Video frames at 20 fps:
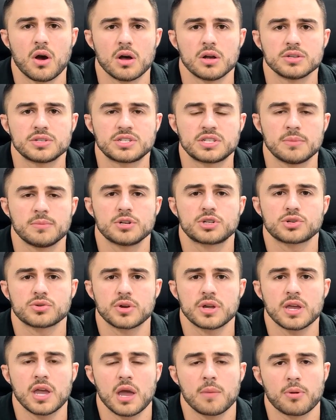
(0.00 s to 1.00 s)

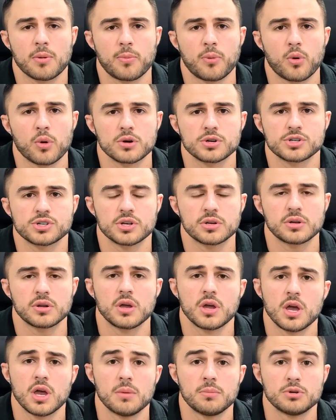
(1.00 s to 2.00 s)
symmetry and proportion
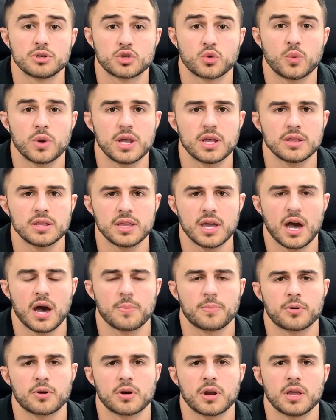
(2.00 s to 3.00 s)
between the
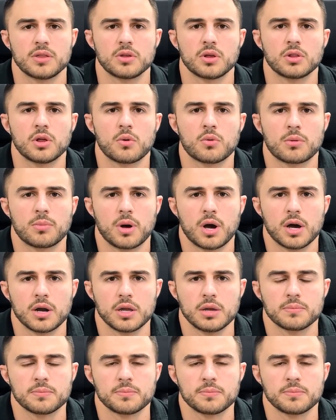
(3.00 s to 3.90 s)
upper and the lower body.